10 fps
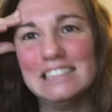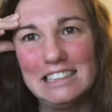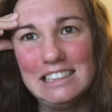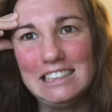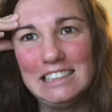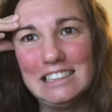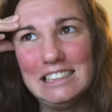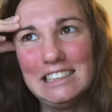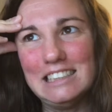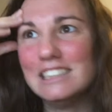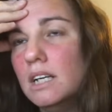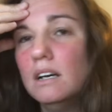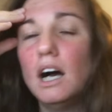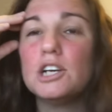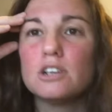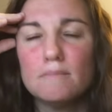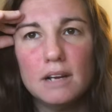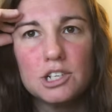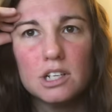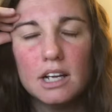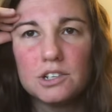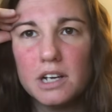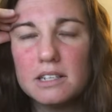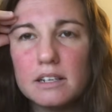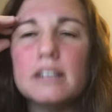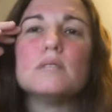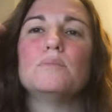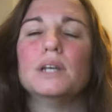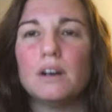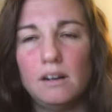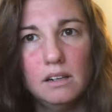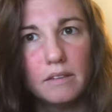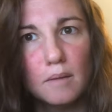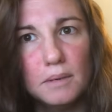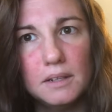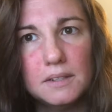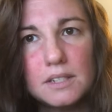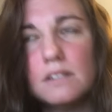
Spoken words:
Oh, I should mention that Chase and I split all of our bills.